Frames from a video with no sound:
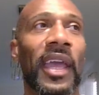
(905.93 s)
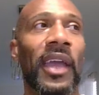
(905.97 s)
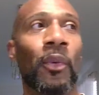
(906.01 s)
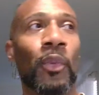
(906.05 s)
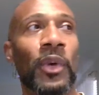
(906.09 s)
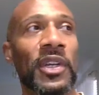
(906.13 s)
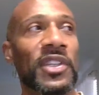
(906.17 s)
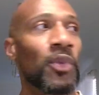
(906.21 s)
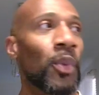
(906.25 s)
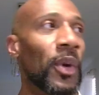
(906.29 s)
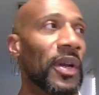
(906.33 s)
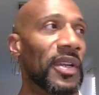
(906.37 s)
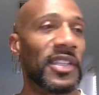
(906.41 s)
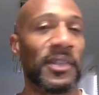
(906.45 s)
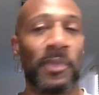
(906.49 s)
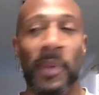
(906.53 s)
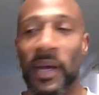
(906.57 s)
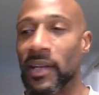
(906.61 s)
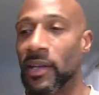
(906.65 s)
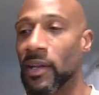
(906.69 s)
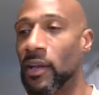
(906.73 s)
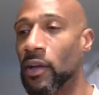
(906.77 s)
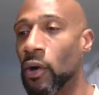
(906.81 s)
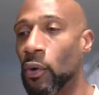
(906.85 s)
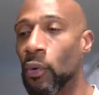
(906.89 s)
which one is about
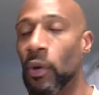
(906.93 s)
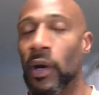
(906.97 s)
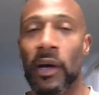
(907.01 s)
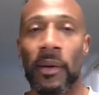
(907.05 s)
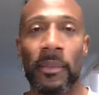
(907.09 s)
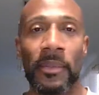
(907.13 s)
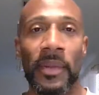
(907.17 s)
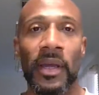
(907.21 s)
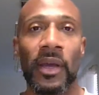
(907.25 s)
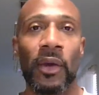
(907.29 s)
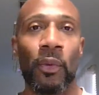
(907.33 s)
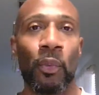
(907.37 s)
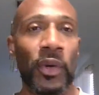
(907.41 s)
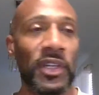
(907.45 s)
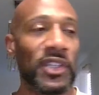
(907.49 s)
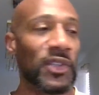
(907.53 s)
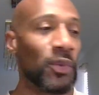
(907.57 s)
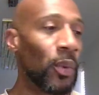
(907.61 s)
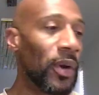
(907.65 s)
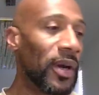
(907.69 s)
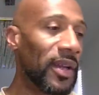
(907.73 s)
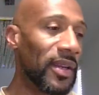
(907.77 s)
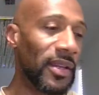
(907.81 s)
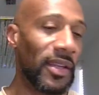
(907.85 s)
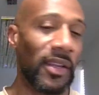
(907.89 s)
to go up, which
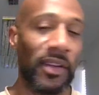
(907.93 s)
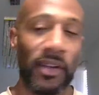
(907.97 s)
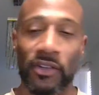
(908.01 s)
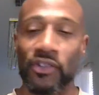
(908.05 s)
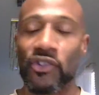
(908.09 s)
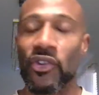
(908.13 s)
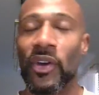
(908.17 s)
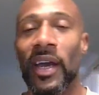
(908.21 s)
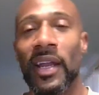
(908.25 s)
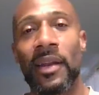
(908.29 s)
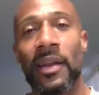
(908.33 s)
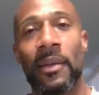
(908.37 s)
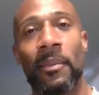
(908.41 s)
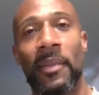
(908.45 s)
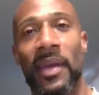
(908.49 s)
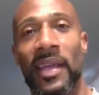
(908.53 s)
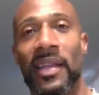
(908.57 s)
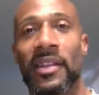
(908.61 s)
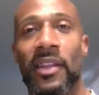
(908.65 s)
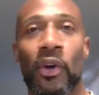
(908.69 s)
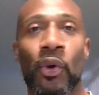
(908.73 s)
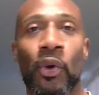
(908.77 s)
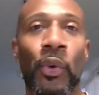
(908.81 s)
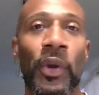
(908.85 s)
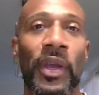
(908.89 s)
one, trying to make
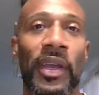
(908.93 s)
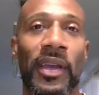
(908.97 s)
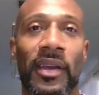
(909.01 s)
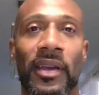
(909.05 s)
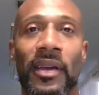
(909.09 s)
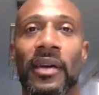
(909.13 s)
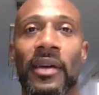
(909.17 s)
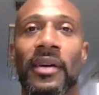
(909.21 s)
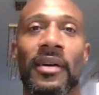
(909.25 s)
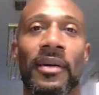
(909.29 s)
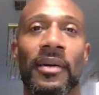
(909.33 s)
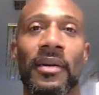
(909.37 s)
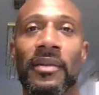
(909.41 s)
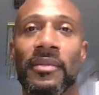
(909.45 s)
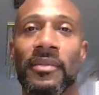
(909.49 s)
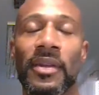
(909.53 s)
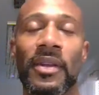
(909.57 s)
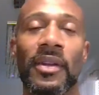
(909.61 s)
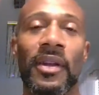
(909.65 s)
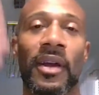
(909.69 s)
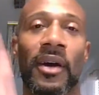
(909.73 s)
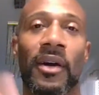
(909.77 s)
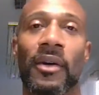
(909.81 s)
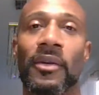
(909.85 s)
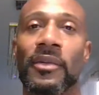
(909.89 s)
the quick,
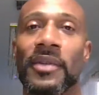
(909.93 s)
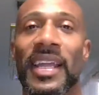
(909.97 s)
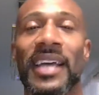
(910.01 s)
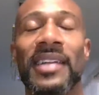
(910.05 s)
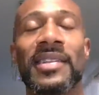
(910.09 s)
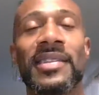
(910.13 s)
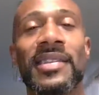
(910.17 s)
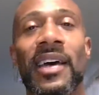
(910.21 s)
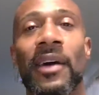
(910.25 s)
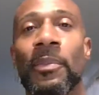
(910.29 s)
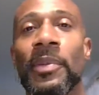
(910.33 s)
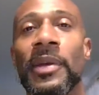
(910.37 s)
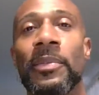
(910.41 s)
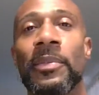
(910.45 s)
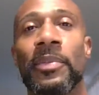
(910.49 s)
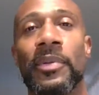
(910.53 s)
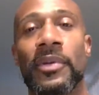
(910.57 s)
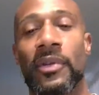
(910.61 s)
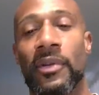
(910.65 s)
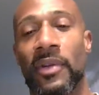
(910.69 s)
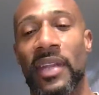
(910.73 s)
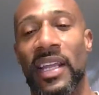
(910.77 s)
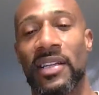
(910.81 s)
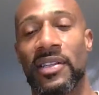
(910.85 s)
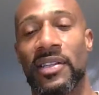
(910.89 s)
that's how people
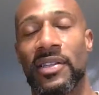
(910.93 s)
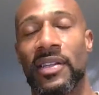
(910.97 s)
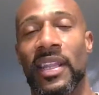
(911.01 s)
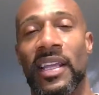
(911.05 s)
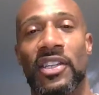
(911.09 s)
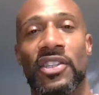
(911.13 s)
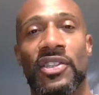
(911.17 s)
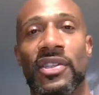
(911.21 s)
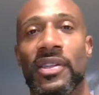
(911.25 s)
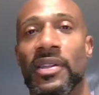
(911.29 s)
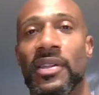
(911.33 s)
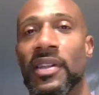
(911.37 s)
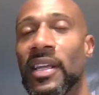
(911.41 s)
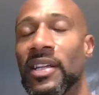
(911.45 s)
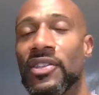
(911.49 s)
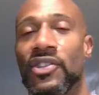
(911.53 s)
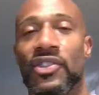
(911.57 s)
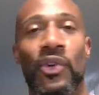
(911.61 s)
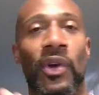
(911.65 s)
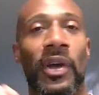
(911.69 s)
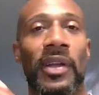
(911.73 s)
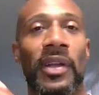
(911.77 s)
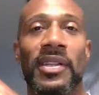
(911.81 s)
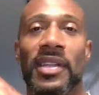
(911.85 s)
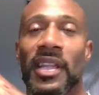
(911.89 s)
do. They
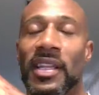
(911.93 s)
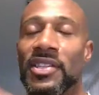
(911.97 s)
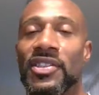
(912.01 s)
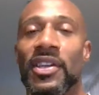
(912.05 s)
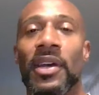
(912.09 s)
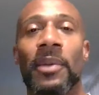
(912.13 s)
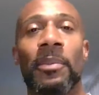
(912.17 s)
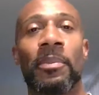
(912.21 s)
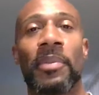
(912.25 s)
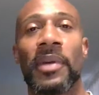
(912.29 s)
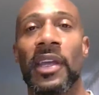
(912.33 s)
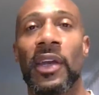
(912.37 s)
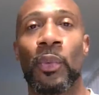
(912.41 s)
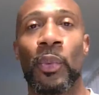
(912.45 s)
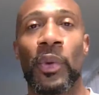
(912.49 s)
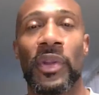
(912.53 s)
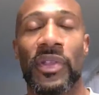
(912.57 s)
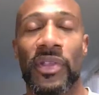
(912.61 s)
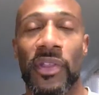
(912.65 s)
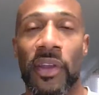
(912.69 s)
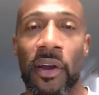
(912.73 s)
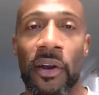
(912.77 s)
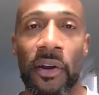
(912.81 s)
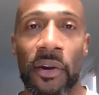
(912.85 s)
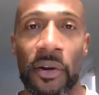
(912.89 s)
jump in with
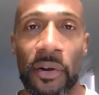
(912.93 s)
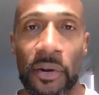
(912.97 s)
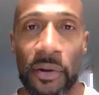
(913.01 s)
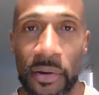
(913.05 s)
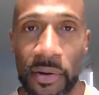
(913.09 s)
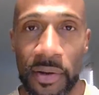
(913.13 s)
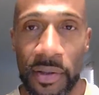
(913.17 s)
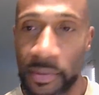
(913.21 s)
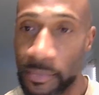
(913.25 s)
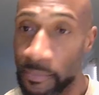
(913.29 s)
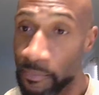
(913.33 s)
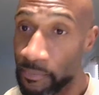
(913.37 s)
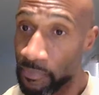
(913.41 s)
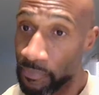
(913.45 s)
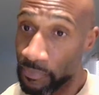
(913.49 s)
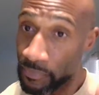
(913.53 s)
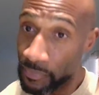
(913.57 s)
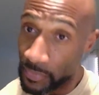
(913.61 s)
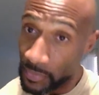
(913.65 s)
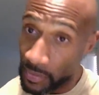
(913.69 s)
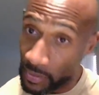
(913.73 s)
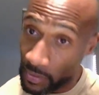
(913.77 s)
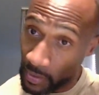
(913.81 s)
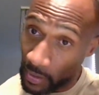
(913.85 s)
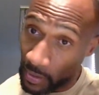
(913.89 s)
the herd,
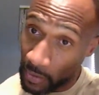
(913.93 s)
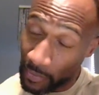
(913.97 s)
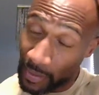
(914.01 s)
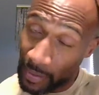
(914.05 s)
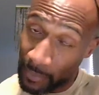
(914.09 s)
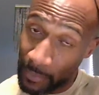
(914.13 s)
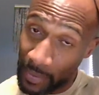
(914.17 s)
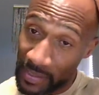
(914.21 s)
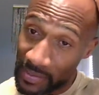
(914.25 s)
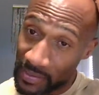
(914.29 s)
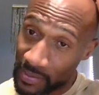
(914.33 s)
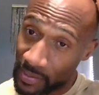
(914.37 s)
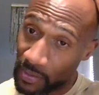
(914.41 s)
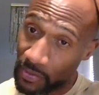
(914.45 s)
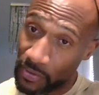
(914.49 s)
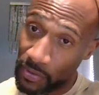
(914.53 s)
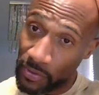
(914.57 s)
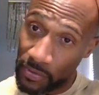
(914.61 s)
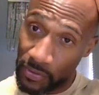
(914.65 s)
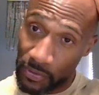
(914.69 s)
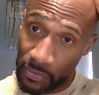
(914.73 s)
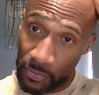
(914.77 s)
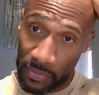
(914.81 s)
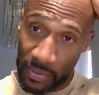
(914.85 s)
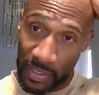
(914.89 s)
and I'm not saying you're
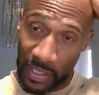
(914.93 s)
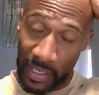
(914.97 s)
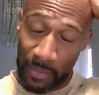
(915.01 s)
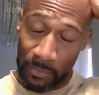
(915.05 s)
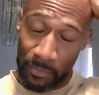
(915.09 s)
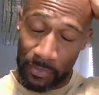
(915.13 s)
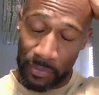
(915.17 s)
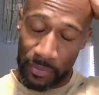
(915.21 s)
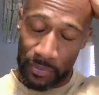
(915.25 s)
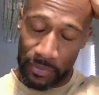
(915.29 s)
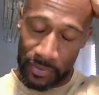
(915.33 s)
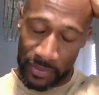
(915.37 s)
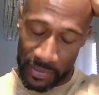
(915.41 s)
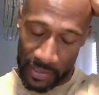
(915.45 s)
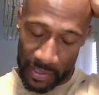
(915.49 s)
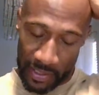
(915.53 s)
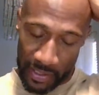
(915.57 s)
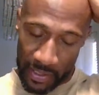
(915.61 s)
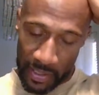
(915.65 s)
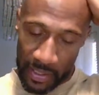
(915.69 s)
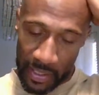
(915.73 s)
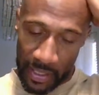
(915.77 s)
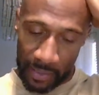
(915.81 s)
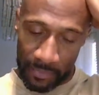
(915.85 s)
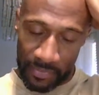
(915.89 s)
doing that, Bruce.
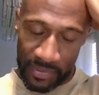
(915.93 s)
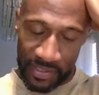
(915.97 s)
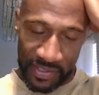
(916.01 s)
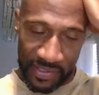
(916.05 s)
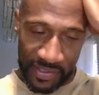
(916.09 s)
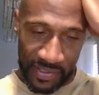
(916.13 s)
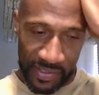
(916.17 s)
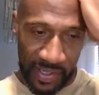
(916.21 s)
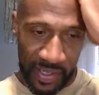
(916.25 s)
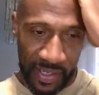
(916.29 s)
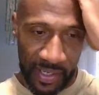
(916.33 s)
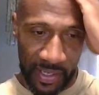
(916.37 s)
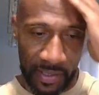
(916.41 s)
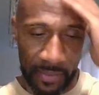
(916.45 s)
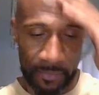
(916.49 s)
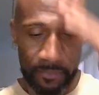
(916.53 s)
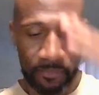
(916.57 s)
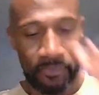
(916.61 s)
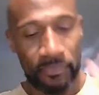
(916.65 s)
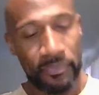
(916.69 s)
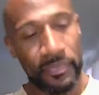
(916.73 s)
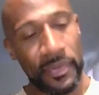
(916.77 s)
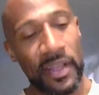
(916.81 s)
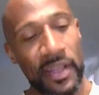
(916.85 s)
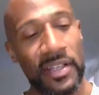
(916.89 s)
I'm just saying,
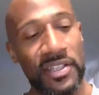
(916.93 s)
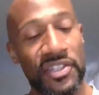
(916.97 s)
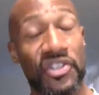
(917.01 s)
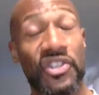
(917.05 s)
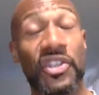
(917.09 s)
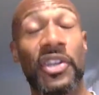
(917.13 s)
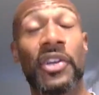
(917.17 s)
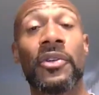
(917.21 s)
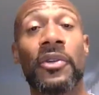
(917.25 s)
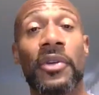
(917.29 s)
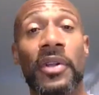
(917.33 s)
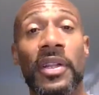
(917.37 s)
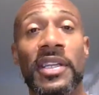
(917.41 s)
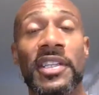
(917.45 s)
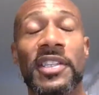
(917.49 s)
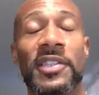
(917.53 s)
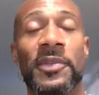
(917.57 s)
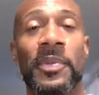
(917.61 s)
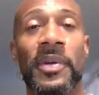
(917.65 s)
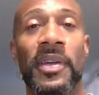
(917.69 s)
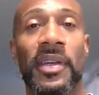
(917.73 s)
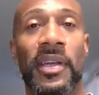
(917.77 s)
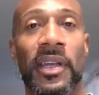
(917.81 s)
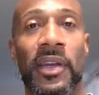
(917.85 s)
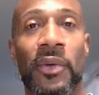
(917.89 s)
generally
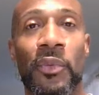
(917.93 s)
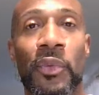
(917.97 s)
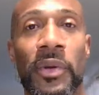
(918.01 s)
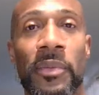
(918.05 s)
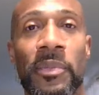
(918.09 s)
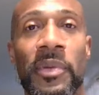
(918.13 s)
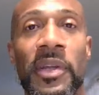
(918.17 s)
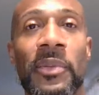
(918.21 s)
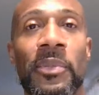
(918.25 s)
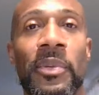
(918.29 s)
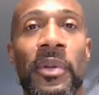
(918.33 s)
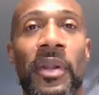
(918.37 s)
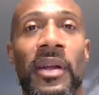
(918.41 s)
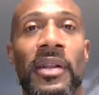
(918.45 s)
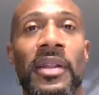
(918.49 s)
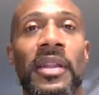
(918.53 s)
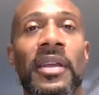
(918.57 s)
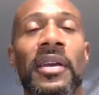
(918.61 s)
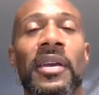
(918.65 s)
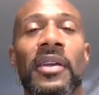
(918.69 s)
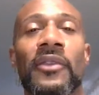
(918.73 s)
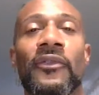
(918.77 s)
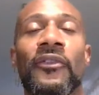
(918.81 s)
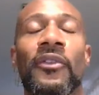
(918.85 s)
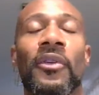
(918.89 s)
speaking, when people are
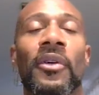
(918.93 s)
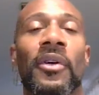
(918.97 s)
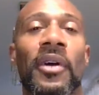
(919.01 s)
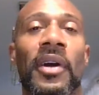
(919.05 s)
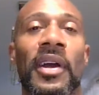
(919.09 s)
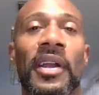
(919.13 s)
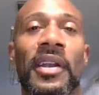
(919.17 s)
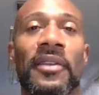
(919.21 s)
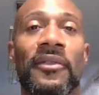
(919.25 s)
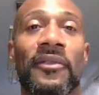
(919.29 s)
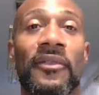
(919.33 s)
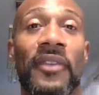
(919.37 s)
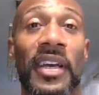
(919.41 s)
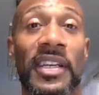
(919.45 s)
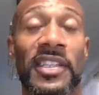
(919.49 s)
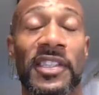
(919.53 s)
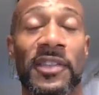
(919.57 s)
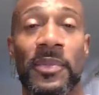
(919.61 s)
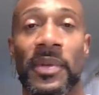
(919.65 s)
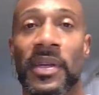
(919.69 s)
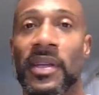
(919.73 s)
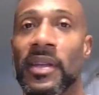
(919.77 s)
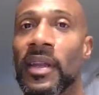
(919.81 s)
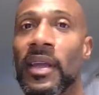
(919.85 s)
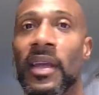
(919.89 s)
looking for an
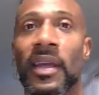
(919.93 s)
investment,